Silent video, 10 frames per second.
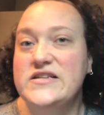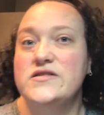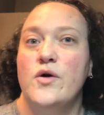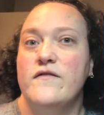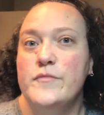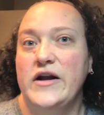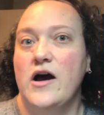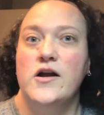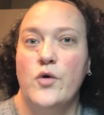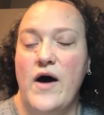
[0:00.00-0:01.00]
So everybody ought
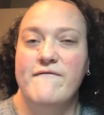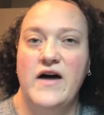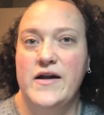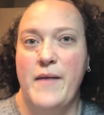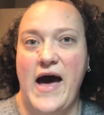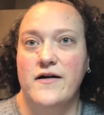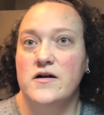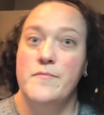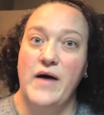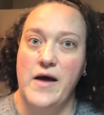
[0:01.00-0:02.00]
to go out and find a pattern
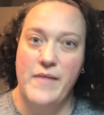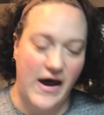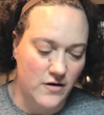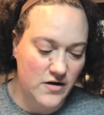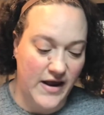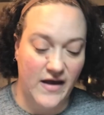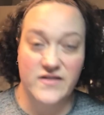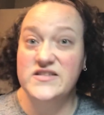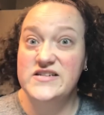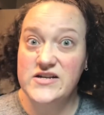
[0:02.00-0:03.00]
and buy a pattern and
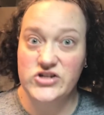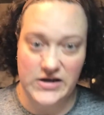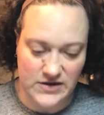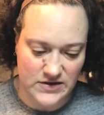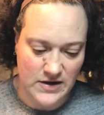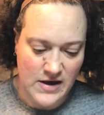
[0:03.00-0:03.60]
stitch it,